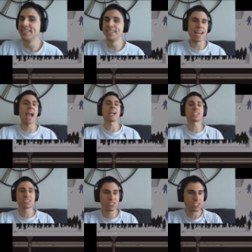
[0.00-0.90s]

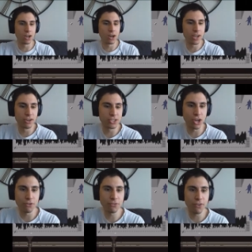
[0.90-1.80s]
next. So here is
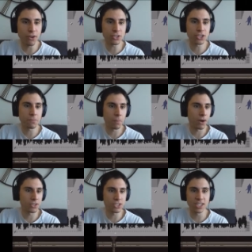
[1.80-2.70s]
our first
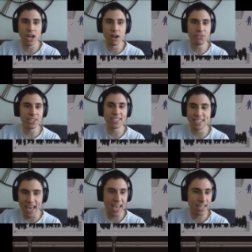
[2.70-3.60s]
person of the
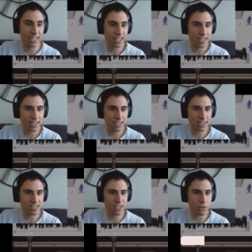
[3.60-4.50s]
day.
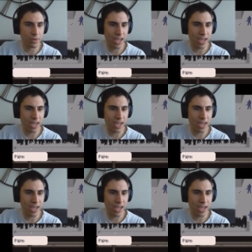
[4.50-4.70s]
Let's see who we